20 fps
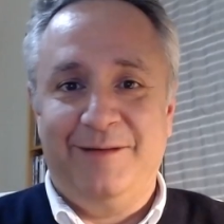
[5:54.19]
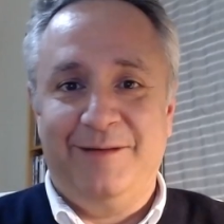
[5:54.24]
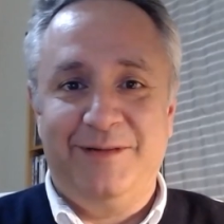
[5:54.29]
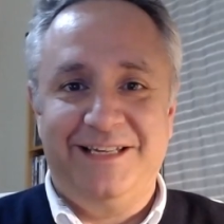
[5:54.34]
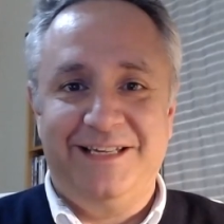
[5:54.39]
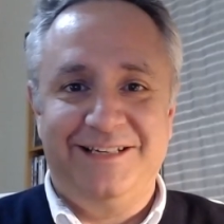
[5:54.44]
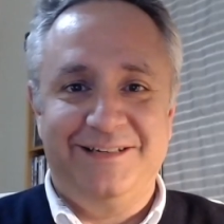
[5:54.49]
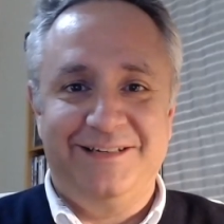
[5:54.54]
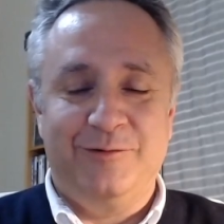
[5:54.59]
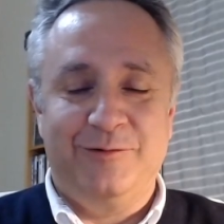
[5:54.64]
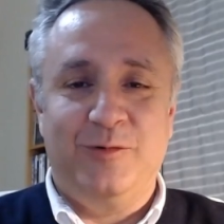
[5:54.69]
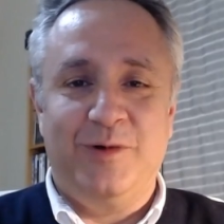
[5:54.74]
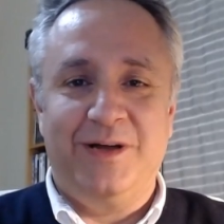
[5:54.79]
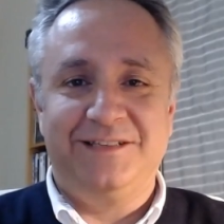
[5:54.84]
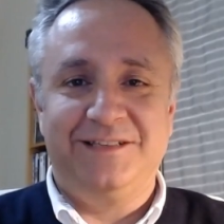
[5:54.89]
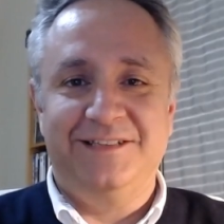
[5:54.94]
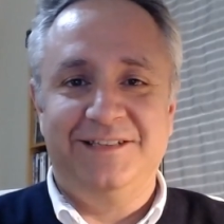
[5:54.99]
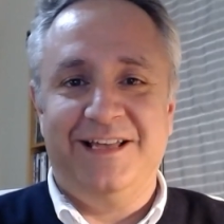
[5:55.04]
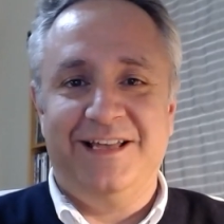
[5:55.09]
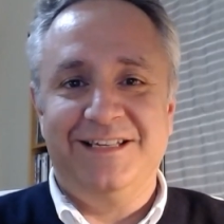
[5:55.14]
I mean,
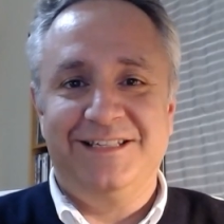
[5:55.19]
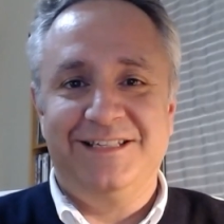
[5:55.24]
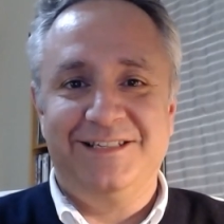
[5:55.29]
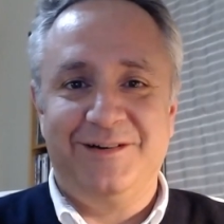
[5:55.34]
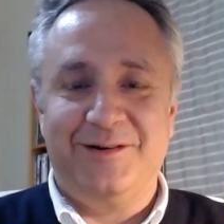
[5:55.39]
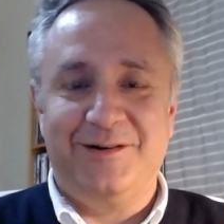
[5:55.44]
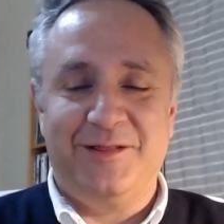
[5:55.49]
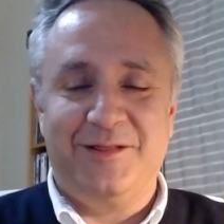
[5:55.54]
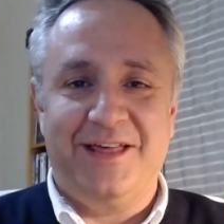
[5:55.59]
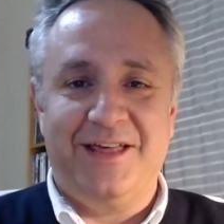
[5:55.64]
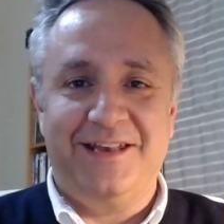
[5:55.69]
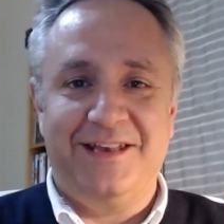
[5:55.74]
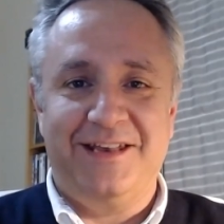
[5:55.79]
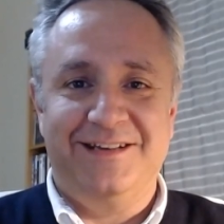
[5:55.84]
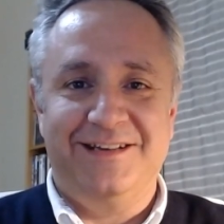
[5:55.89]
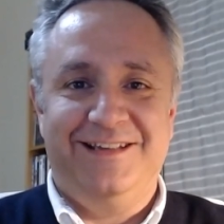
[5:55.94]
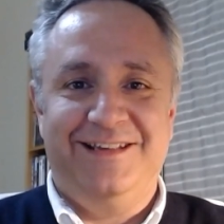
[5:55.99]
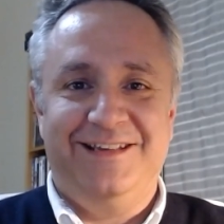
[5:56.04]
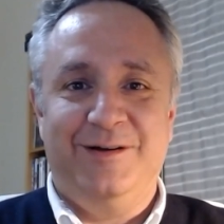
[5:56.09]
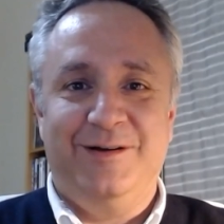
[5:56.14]
what nicer than
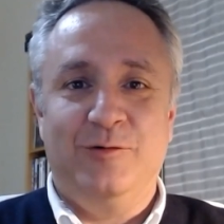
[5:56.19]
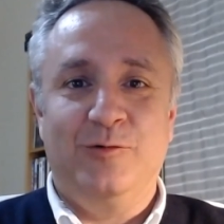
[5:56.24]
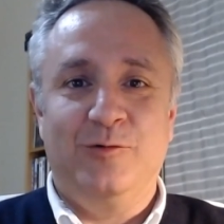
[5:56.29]
uh,